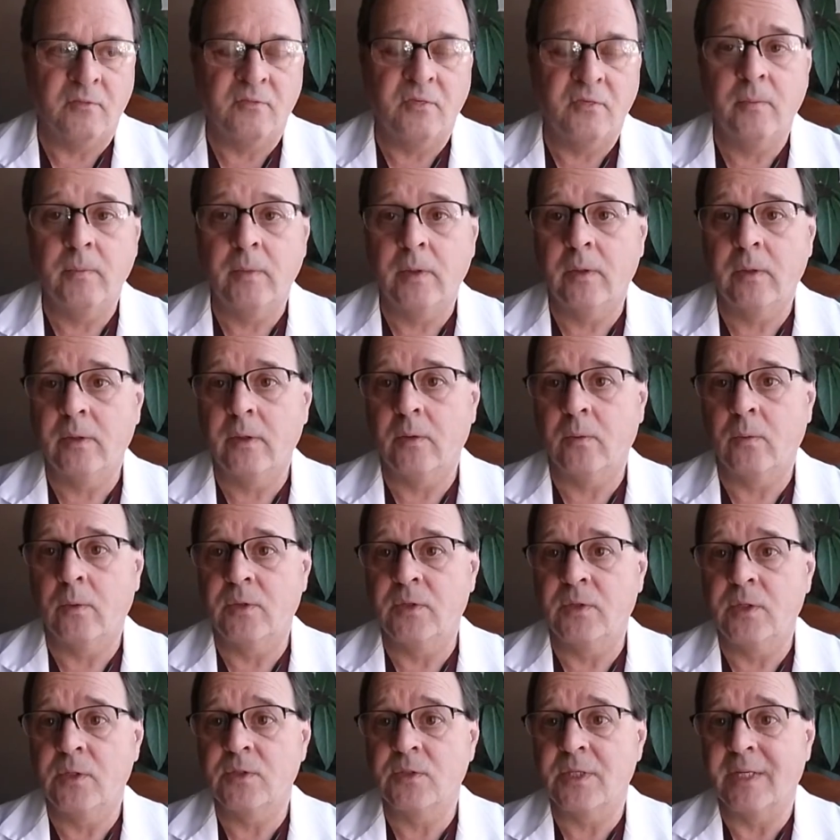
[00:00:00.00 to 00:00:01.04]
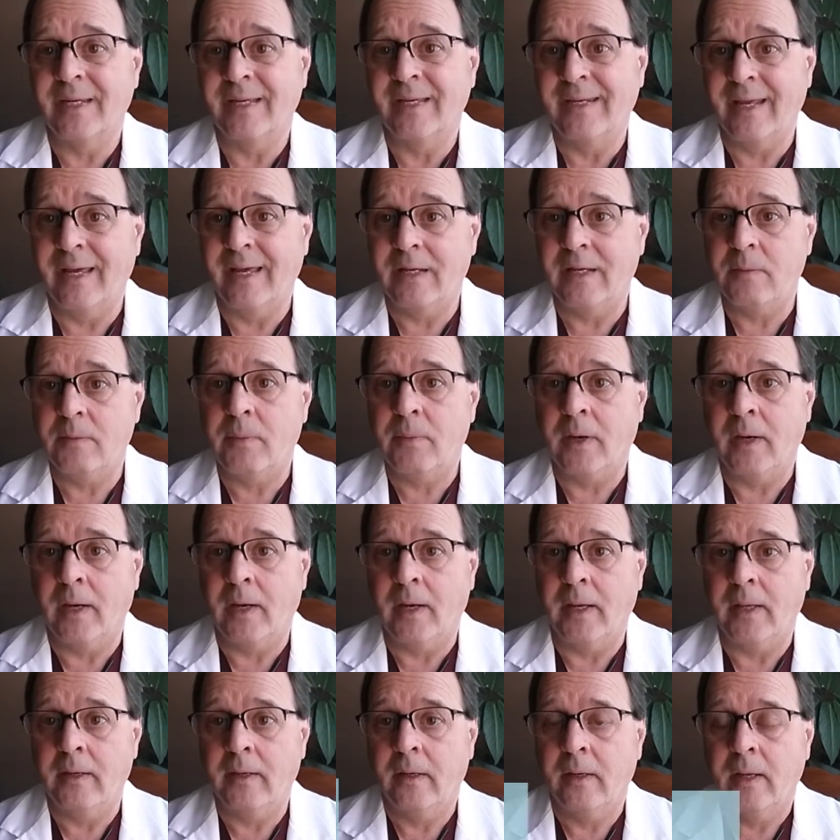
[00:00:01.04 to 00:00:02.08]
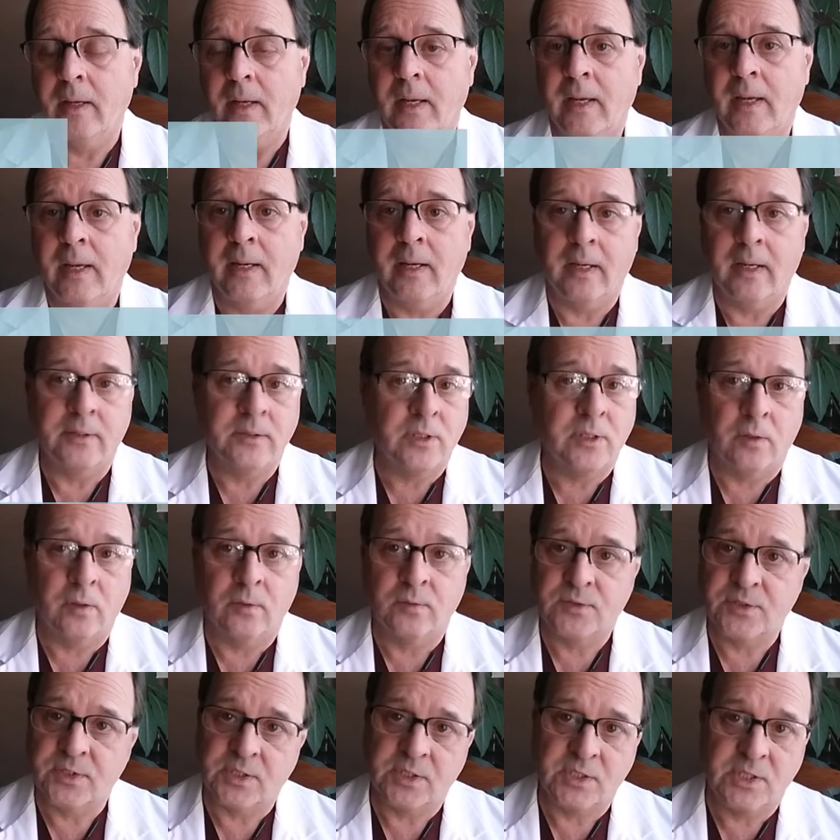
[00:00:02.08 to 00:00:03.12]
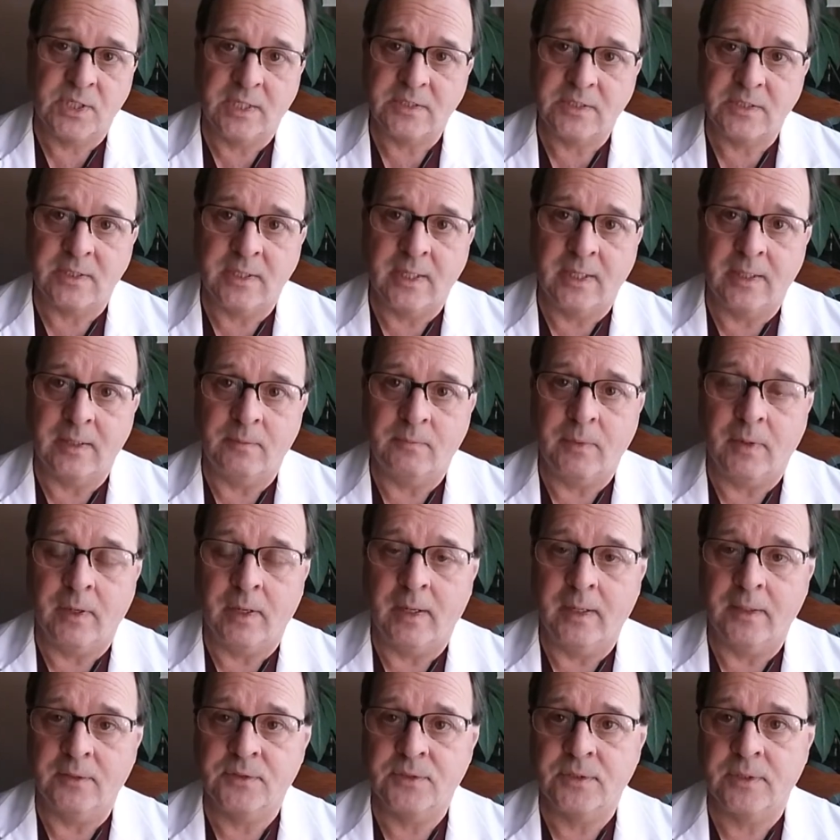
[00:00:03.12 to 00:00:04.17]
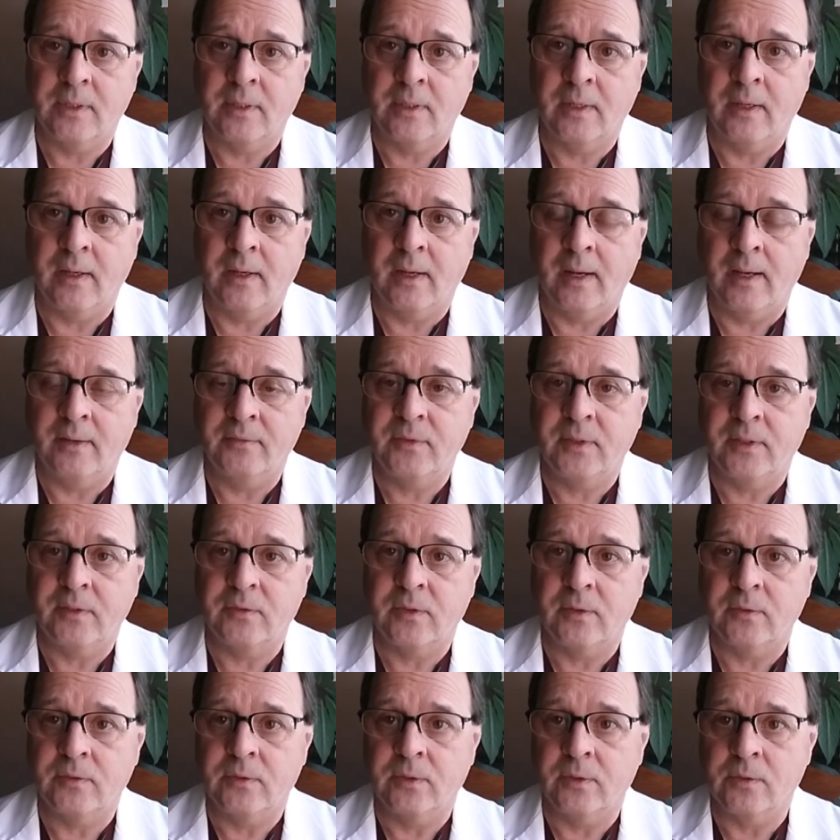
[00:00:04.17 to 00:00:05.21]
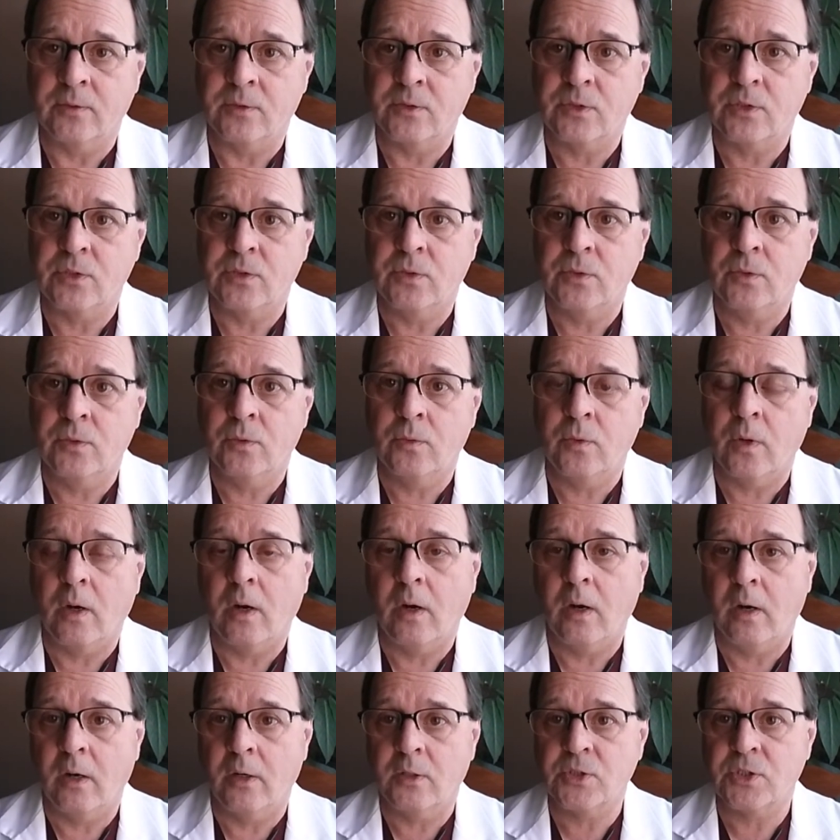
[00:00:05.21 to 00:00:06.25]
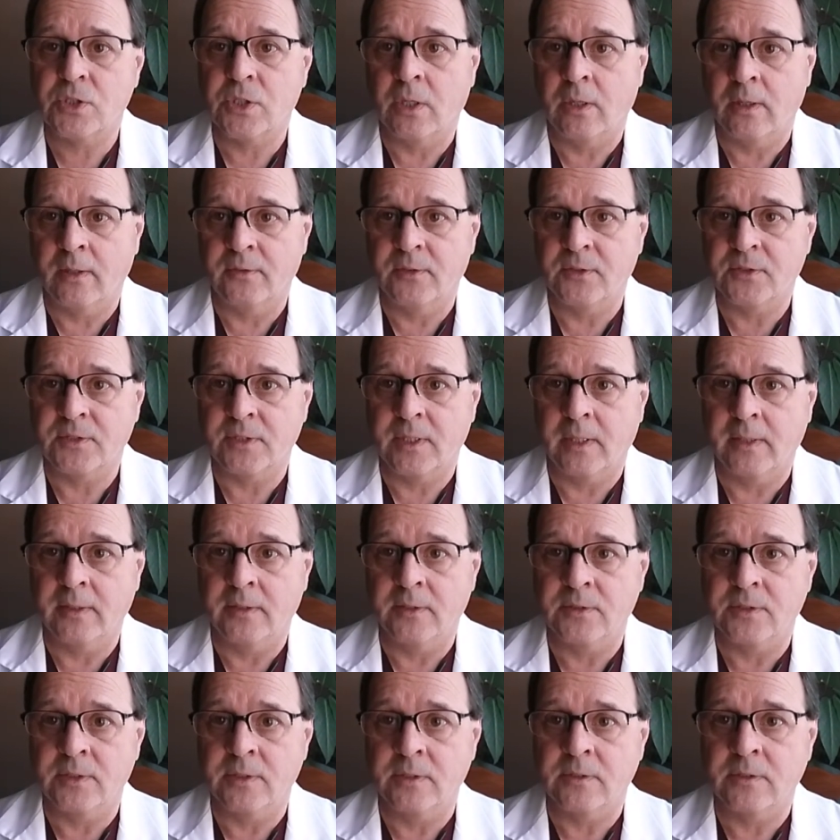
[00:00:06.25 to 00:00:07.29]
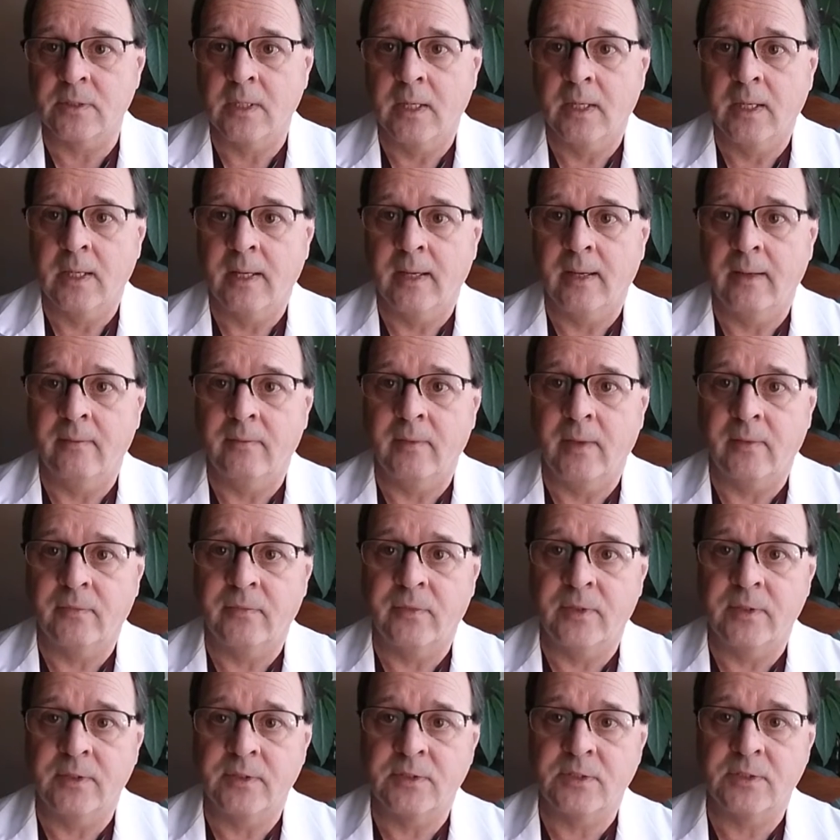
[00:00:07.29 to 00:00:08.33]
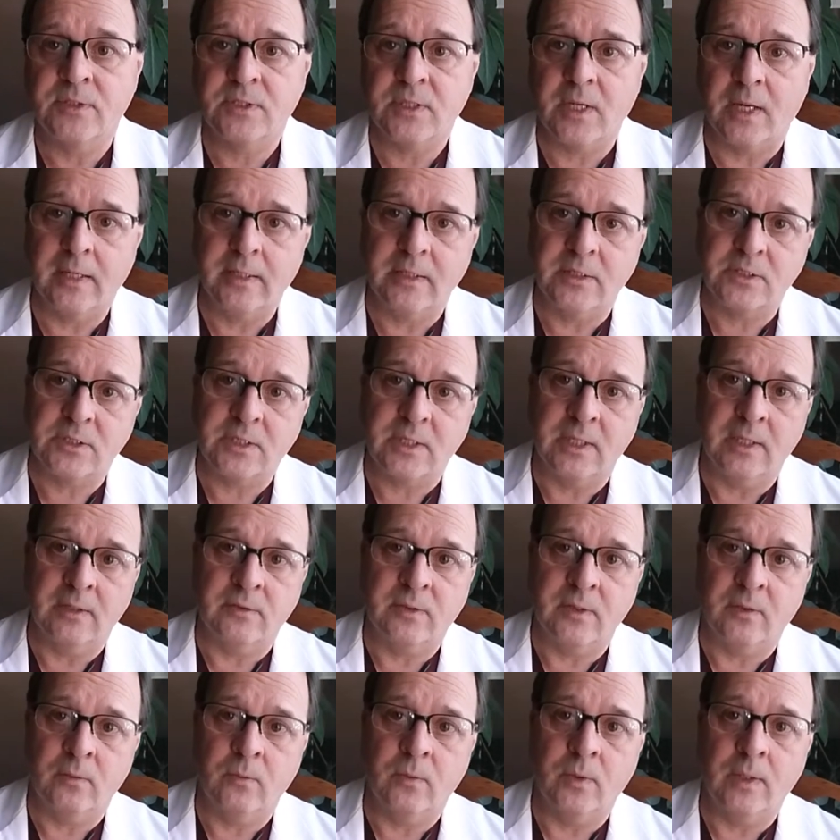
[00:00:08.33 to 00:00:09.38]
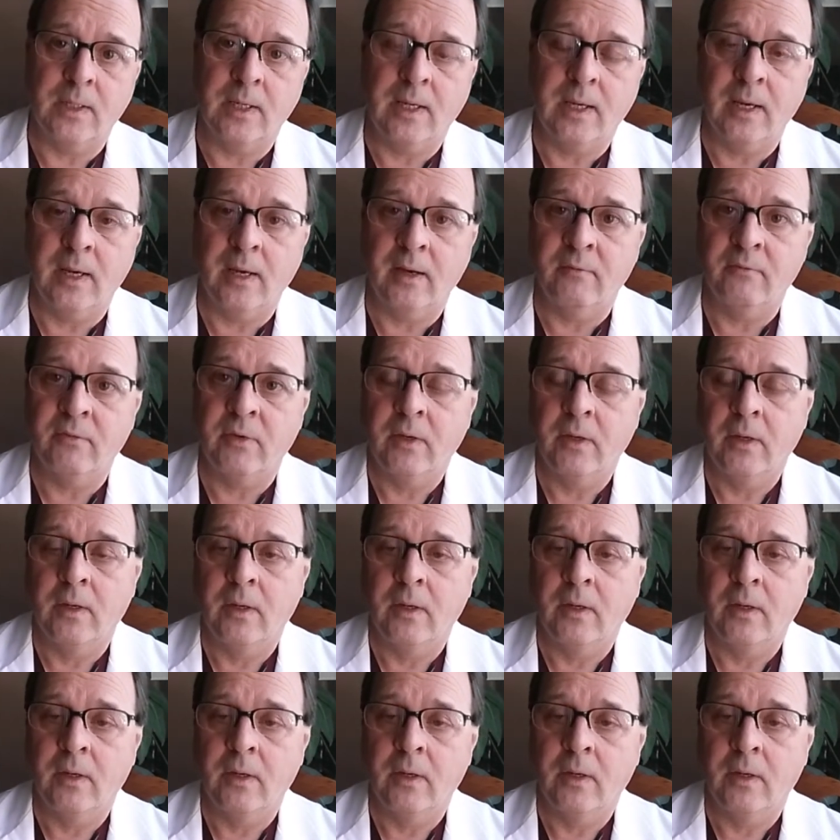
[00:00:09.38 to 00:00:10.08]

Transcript: familiar with using a neti pot, and I don't suggest neti pots. I think that they're too harsh on the sinuses, and that this sinus kit that we have